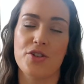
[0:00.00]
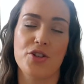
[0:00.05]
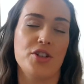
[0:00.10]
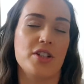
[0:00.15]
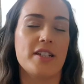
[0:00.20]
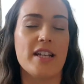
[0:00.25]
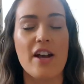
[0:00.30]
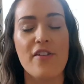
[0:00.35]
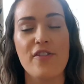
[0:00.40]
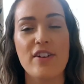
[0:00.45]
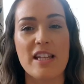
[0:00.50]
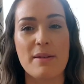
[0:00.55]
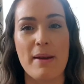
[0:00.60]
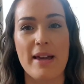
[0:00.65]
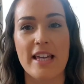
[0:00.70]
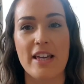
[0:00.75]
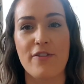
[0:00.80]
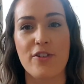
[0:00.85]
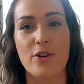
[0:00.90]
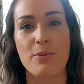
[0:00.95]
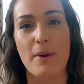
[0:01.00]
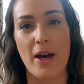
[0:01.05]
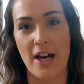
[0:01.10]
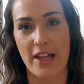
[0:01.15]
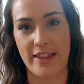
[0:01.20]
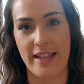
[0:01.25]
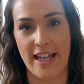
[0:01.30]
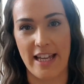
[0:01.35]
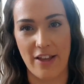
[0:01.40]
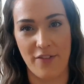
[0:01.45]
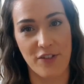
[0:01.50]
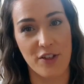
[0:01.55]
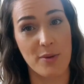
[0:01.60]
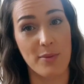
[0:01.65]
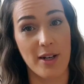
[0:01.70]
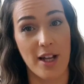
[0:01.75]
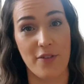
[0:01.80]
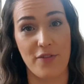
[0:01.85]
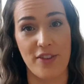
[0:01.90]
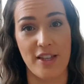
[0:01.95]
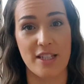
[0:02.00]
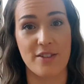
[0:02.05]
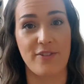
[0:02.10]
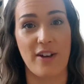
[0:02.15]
You should definitely make it for your birthday if you love this